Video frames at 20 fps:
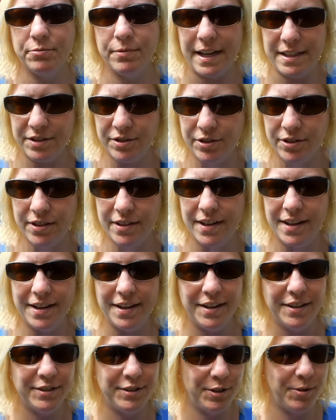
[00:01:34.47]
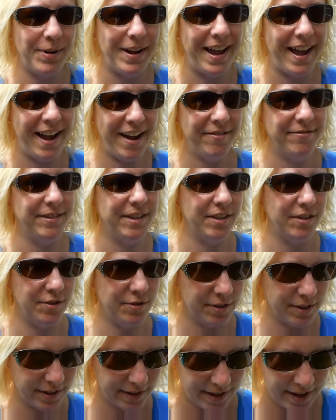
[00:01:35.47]
rental so we have to
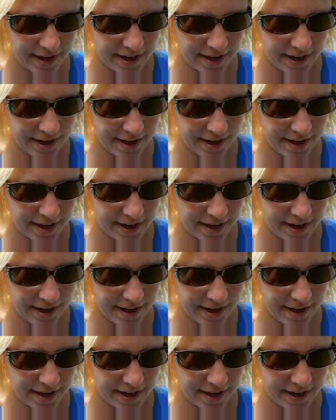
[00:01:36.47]
use it